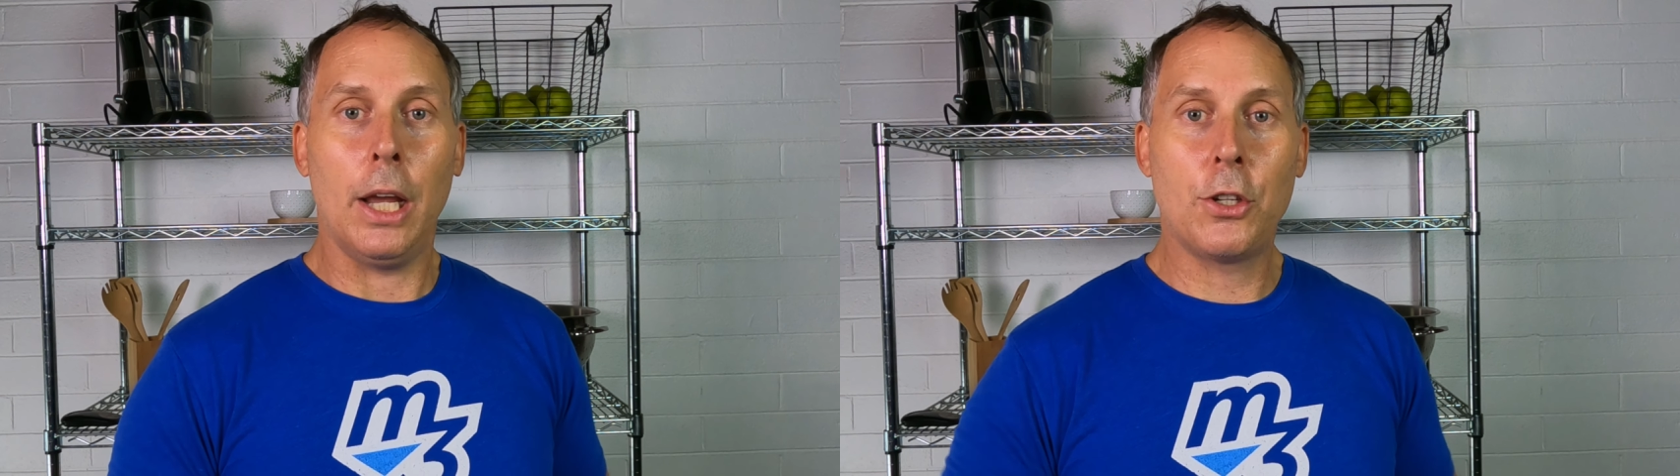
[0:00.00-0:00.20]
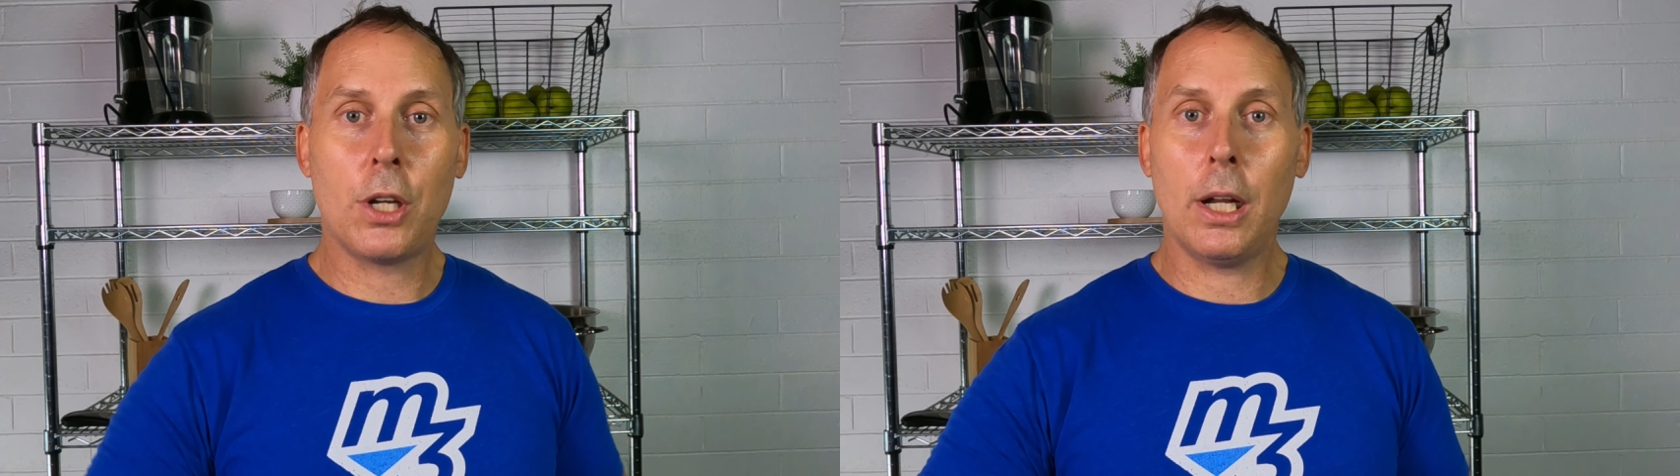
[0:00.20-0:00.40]

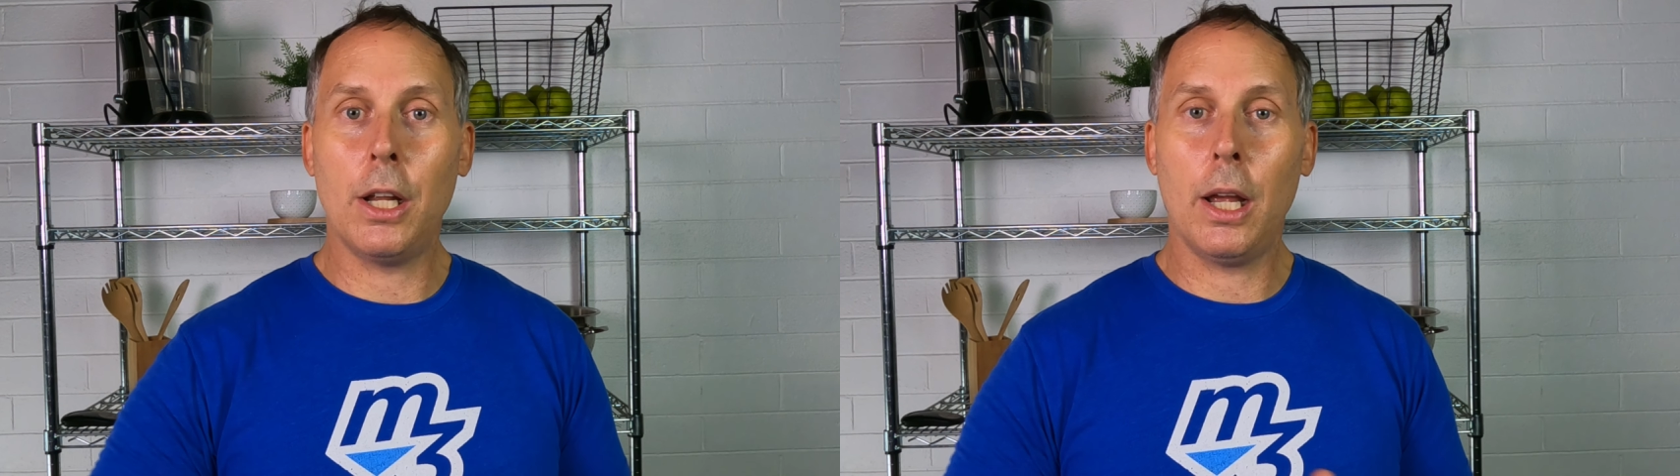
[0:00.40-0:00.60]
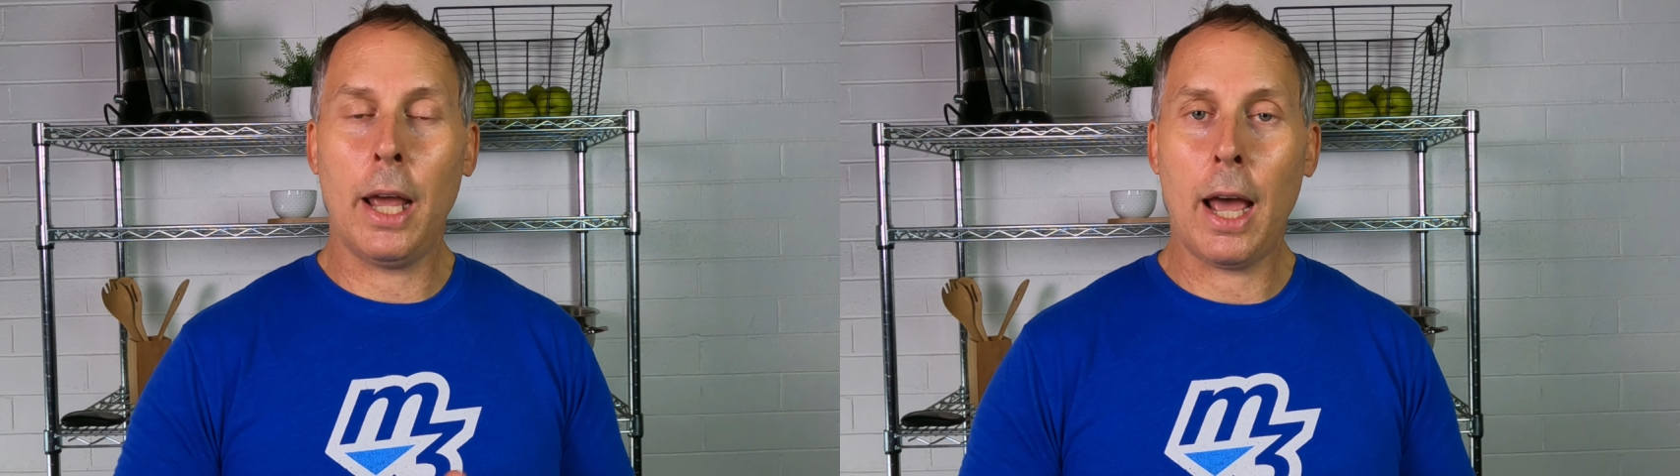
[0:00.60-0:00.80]
it's going
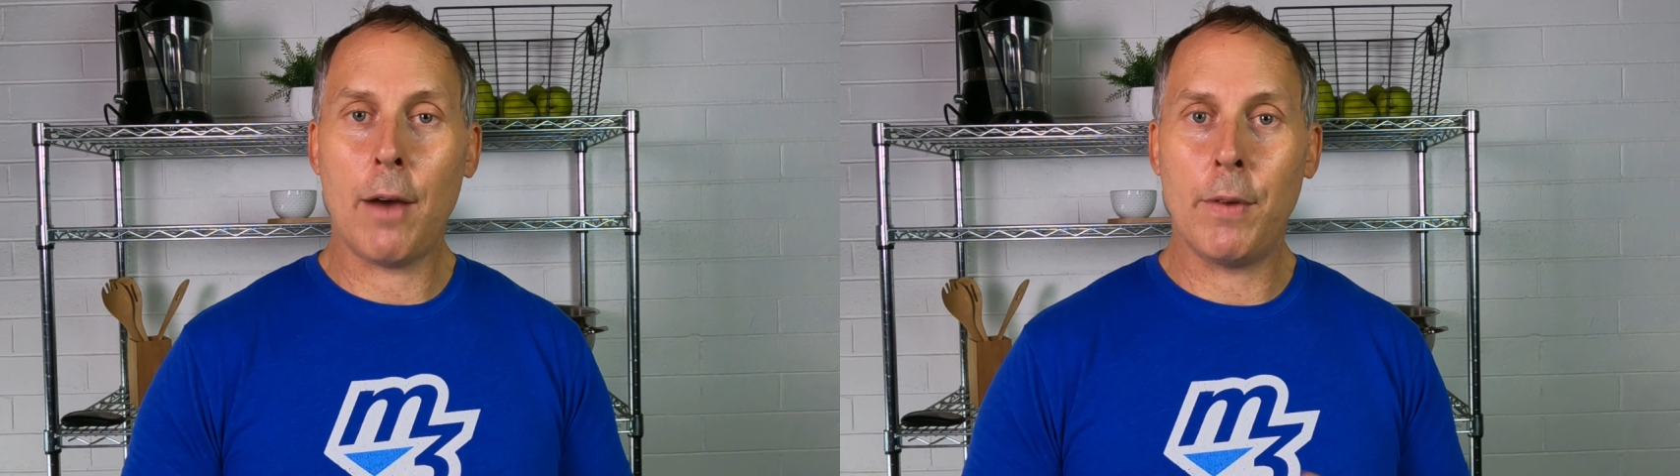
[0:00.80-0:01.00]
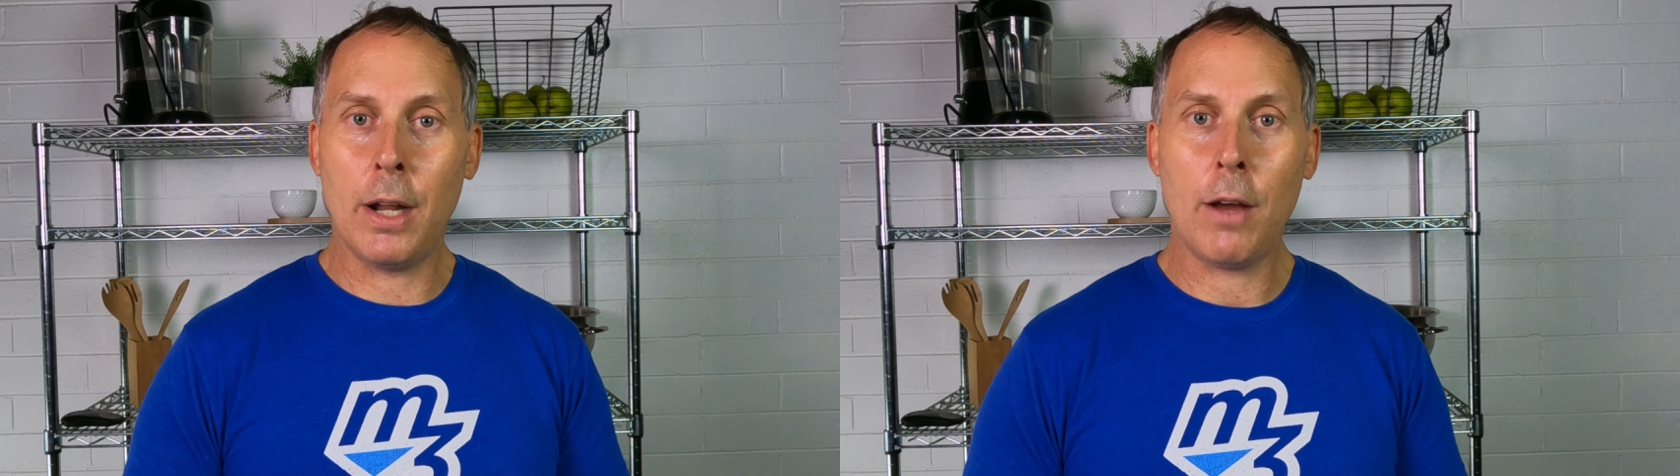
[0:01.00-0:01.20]
to
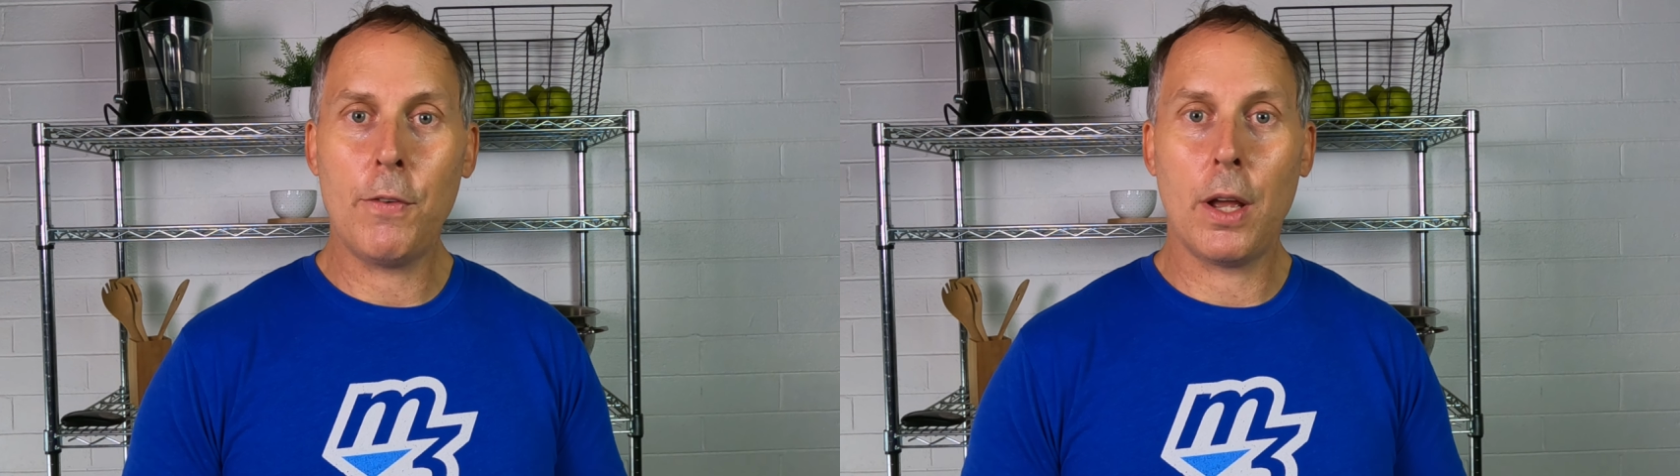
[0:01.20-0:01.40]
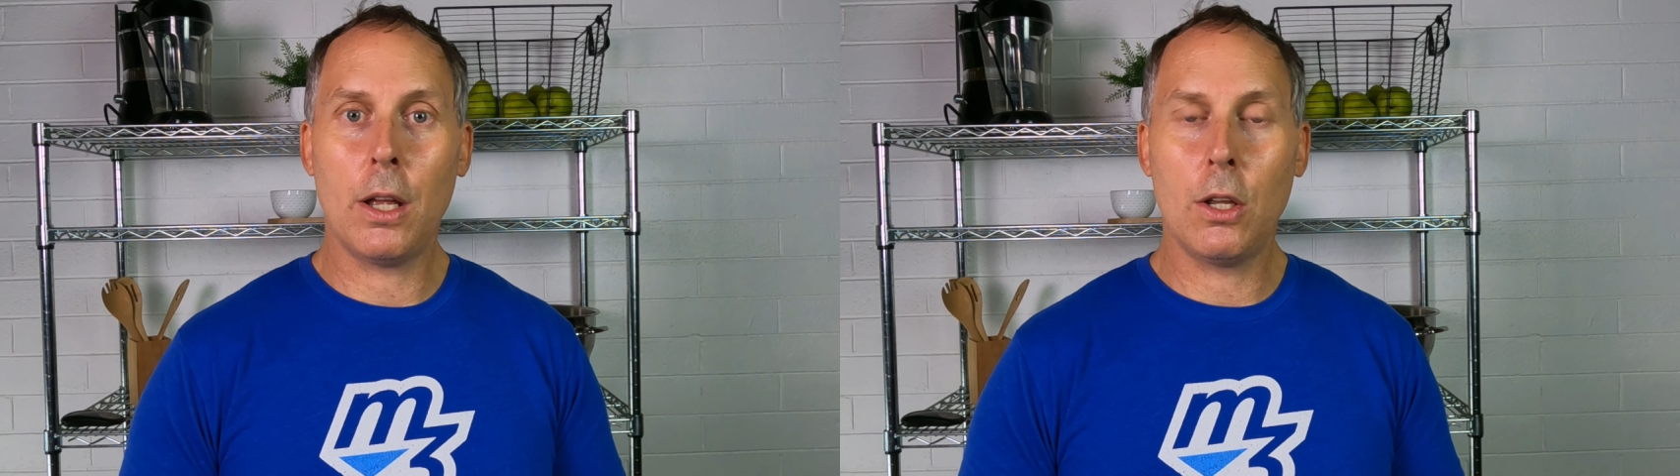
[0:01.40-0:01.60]
have
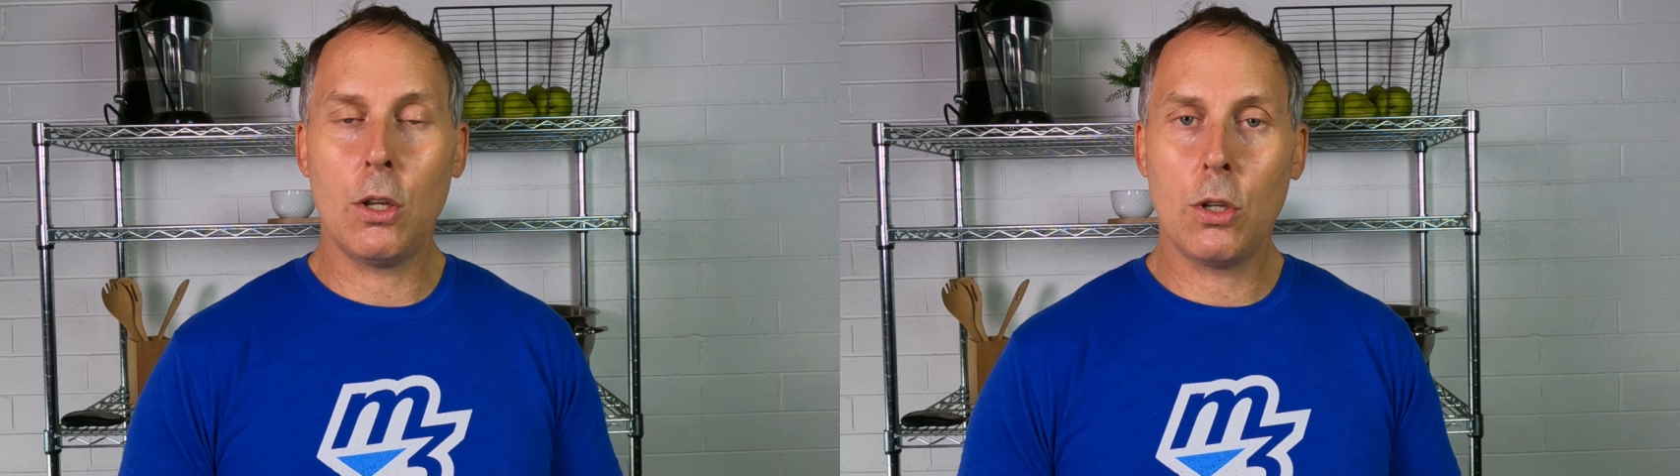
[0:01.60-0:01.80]
enough